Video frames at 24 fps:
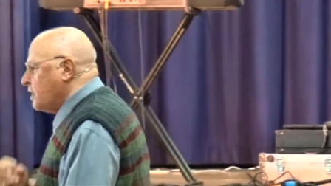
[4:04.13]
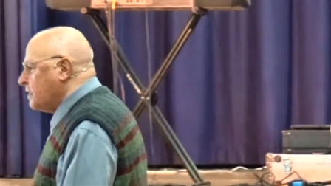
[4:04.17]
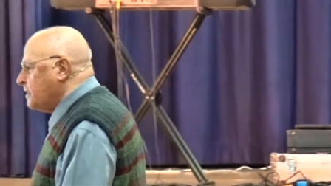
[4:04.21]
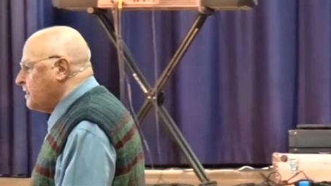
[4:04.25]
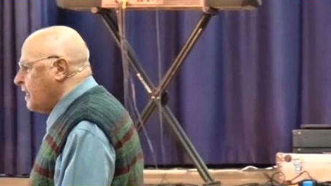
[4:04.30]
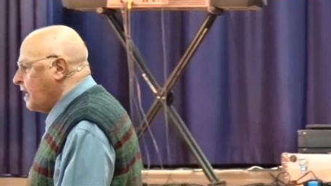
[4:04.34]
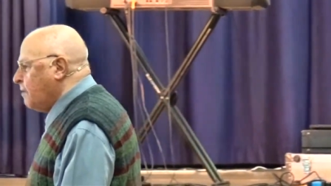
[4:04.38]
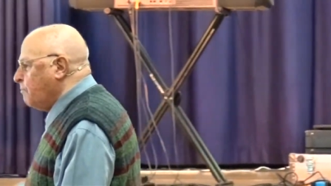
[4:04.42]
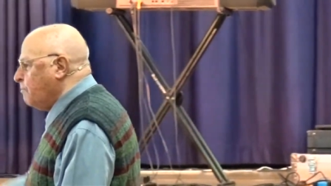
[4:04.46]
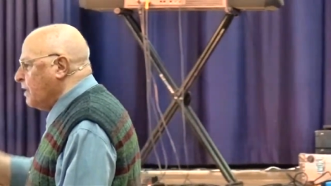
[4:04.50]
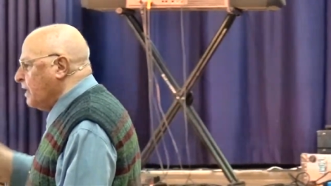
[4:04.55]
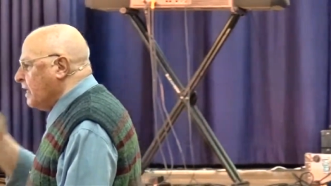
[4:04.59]
that
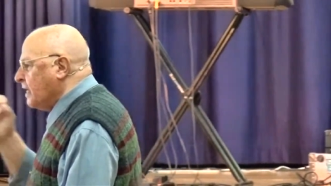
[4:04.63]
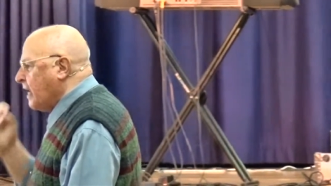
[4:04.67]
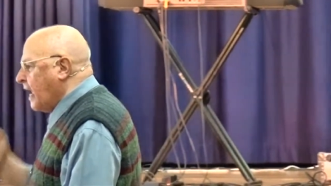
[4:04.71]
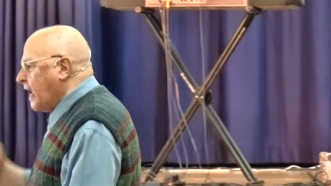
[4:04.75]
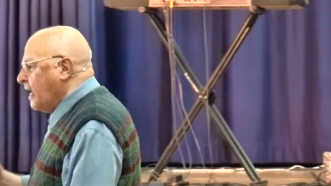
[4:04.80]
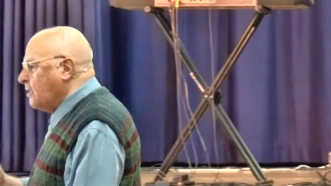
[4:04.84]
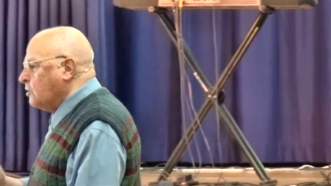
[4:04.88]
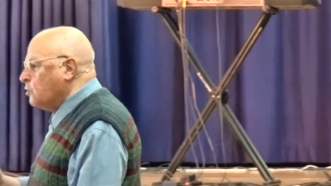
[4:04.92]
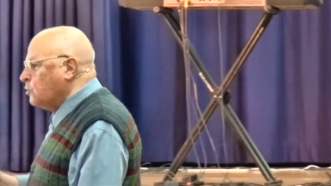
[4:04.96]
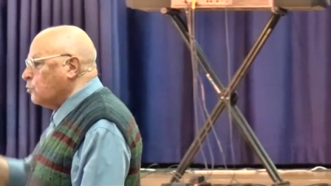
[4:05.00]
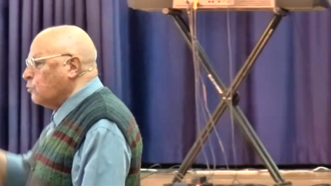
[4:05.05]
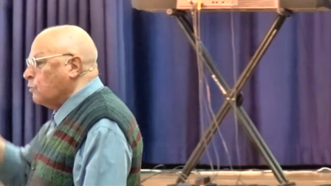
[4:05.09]
they
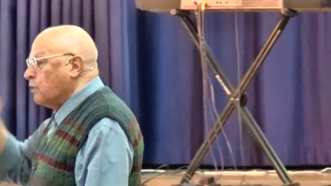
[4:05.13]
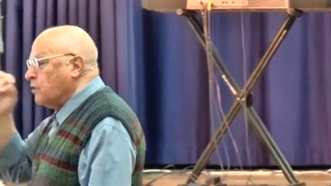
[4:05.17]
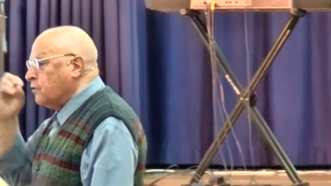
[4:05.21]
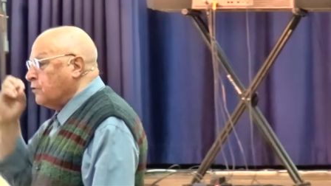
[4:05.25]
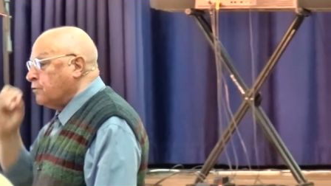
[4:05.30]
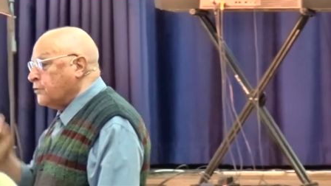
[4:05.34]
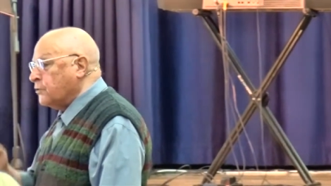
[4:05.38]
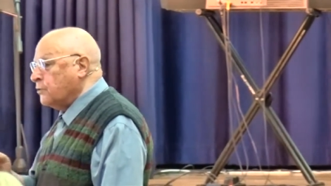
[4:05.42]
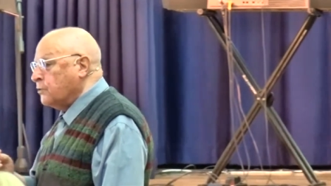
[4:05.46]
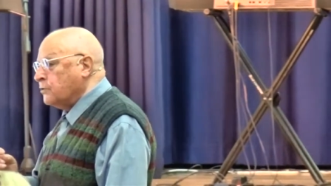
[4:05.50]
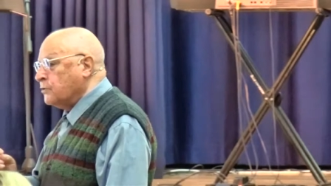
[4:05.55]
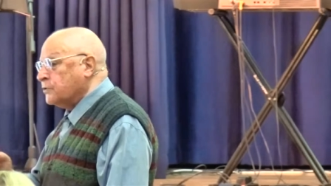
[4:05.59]
began to
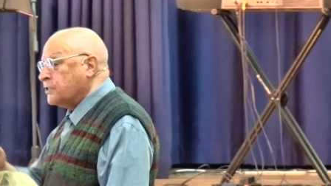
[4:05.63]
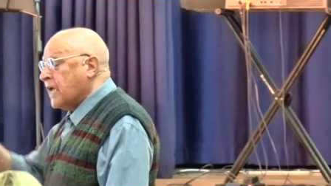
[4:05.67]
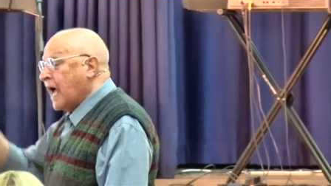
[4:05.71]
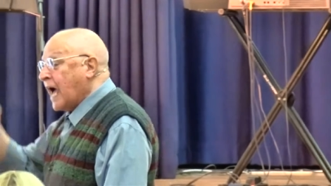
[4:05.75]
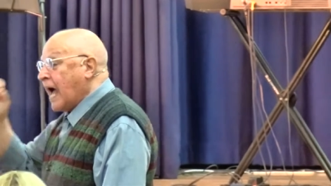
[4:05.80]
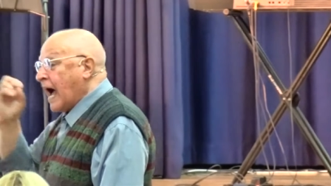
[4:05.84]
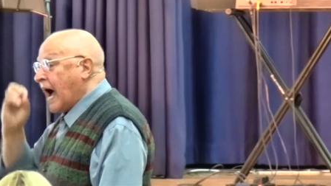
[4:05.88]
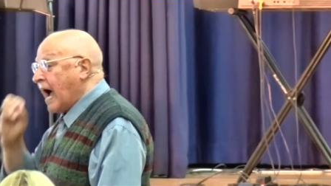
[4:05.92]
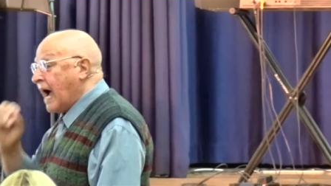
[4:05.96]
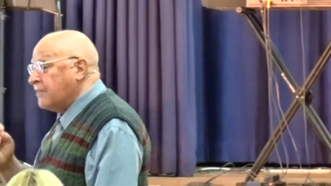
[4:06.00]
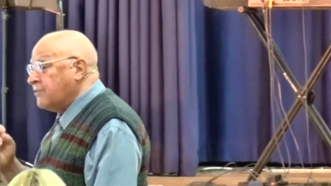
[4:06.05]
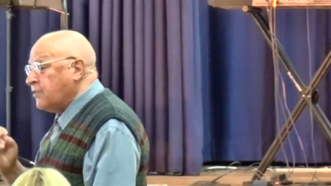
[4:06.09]
enthuse
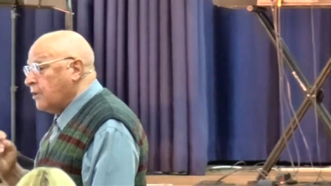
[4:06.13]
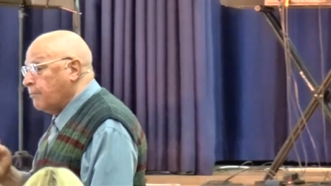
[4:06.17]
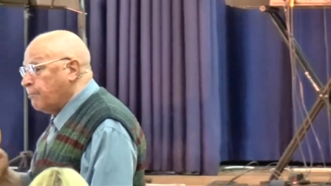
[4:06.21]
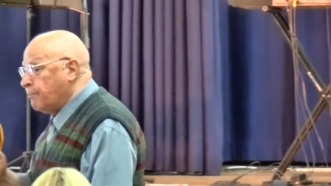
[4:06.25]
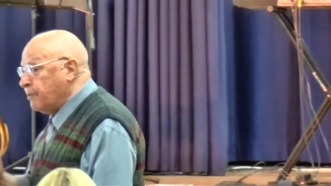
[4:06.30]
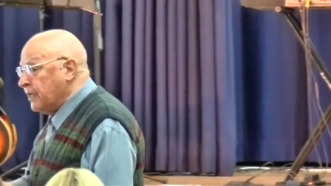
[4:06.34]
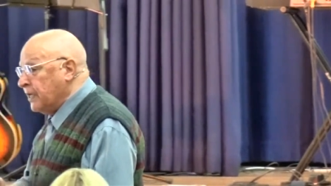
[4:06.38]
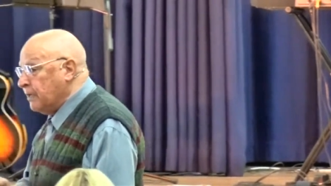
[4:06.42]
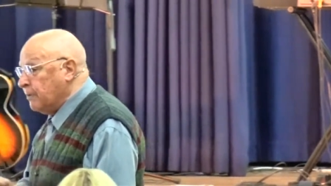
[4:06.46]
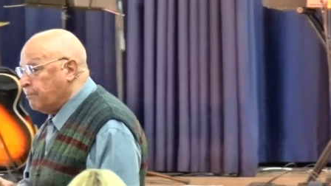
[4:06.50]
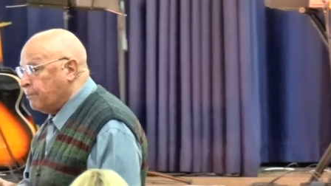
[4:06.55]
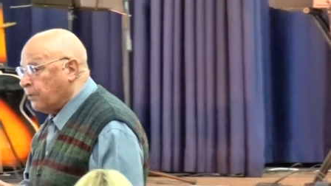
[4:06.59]
other
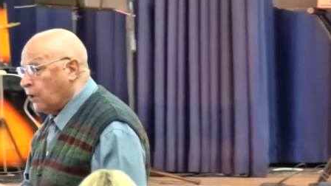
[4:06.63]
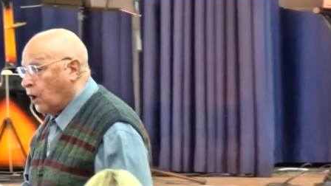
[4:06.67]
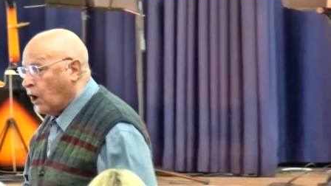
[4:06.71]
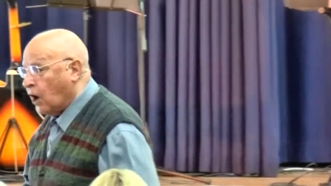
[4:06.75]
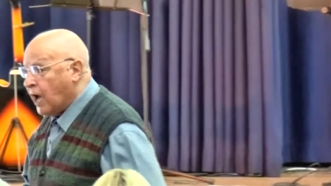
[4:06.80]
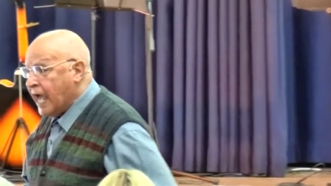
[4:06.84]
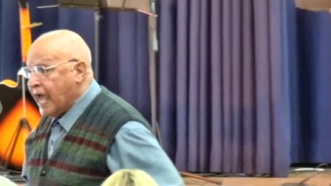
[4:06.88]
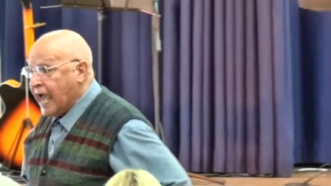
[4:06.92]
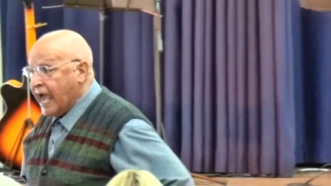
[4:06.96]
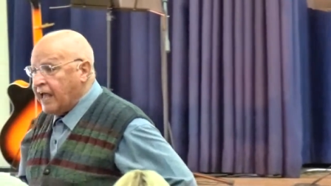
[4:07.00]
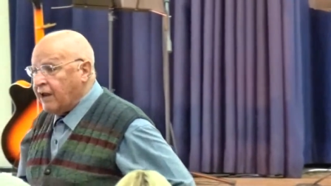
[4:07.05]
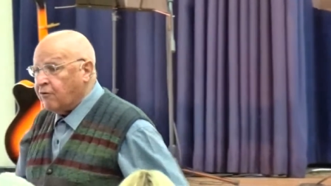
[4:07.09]
people
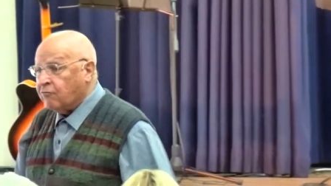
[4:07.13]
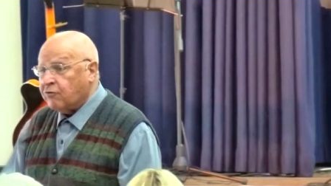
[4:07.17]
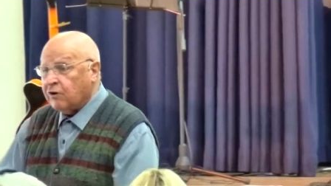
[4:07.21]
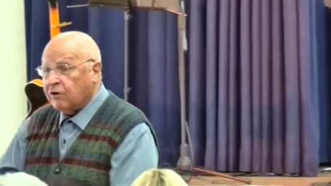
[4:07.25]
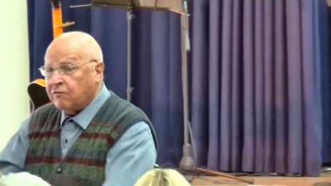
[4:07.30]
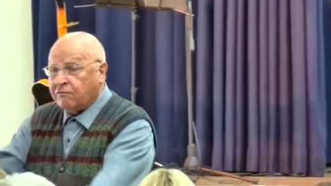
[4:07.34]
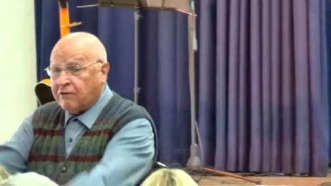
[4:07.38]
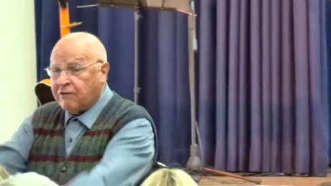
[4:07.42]
and